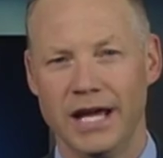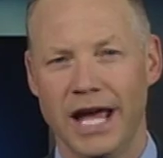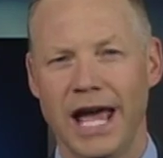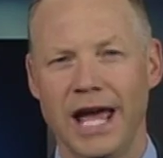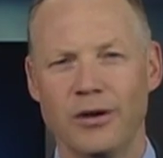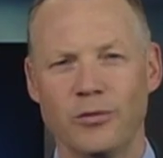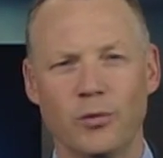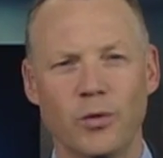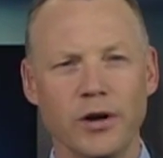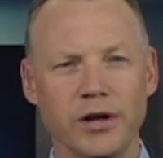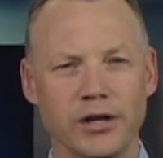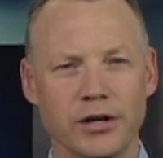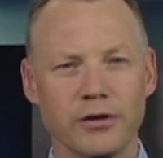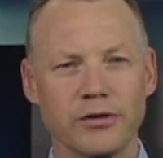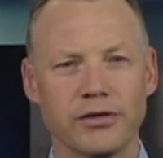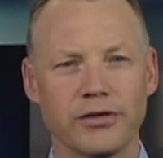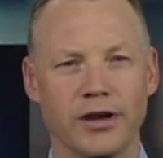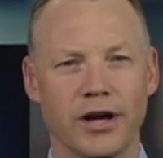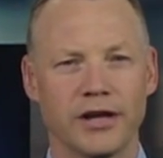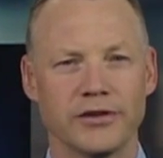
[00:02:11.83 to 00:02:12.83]
And what are
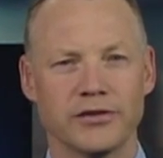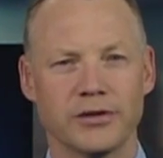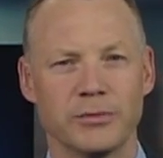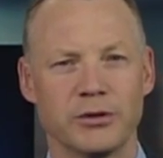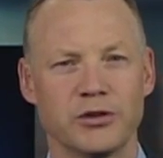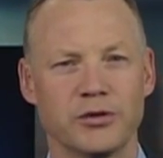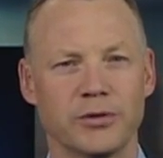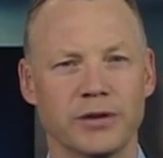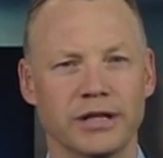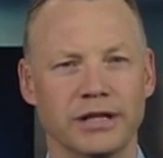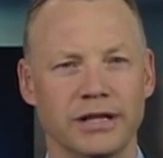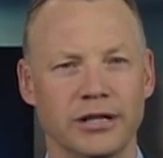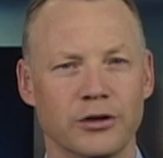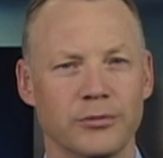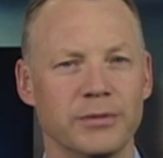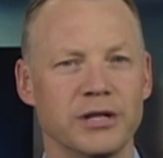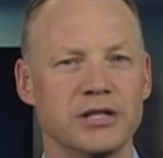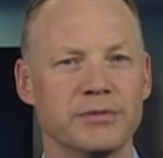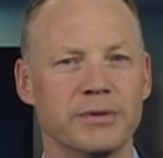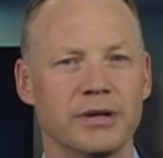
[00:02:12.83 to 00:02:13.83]
your thoughts on Majority
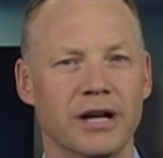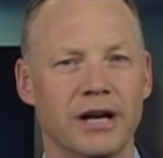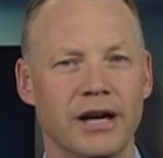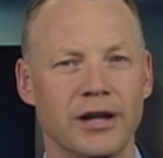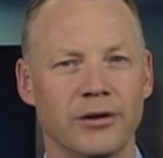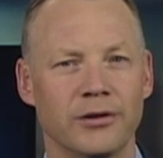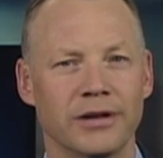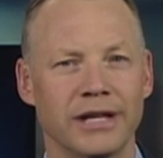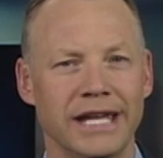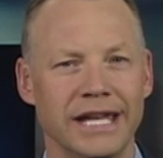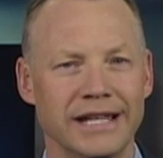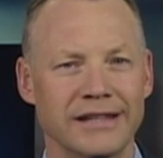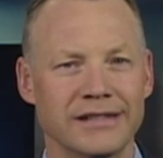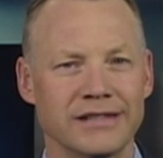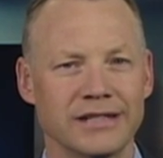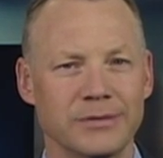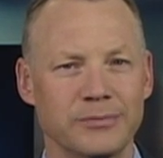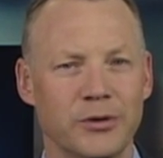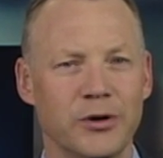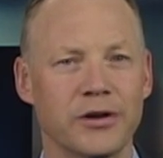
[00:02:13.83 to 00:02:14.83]
Leader Mitch McConnell
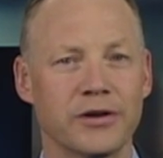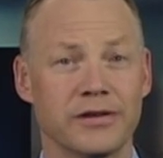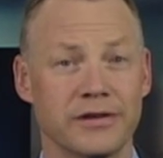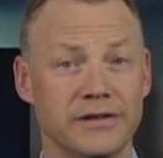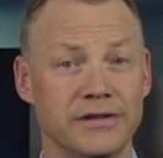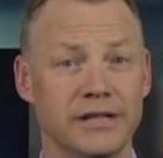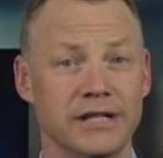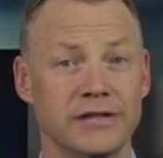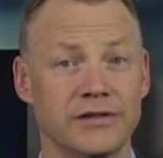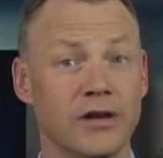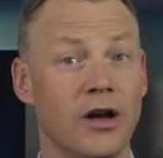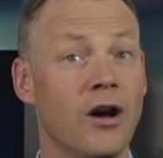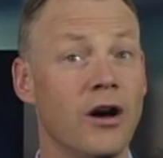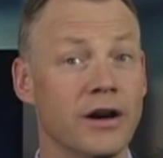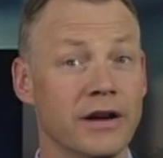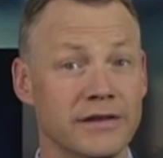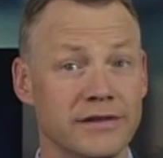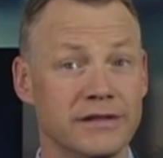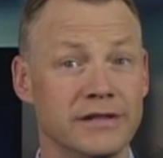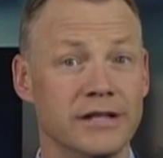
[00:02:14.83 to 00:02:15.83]
canceling part of the Senate's
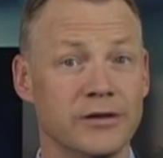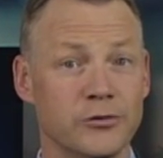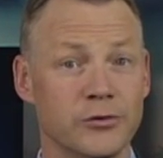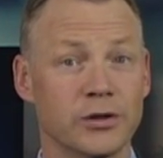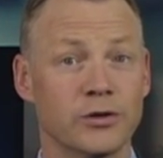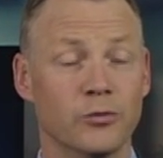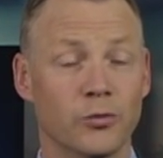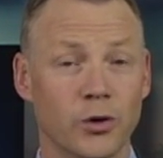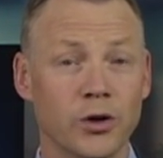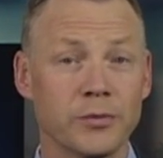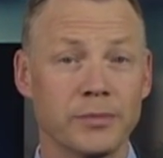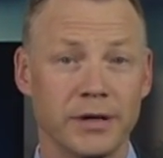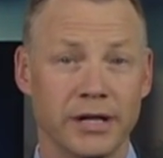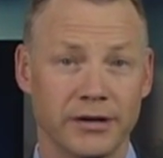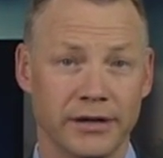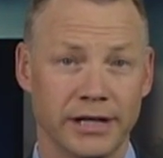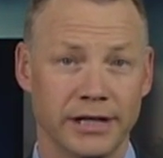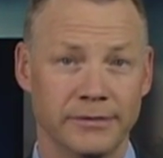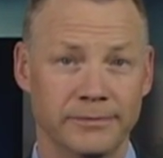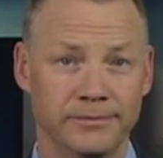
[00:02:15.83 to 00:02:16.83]
August district work
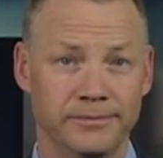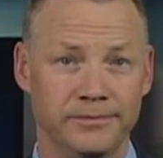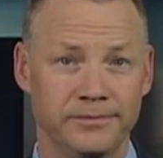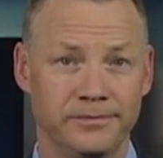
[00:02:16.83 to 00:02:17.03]
period?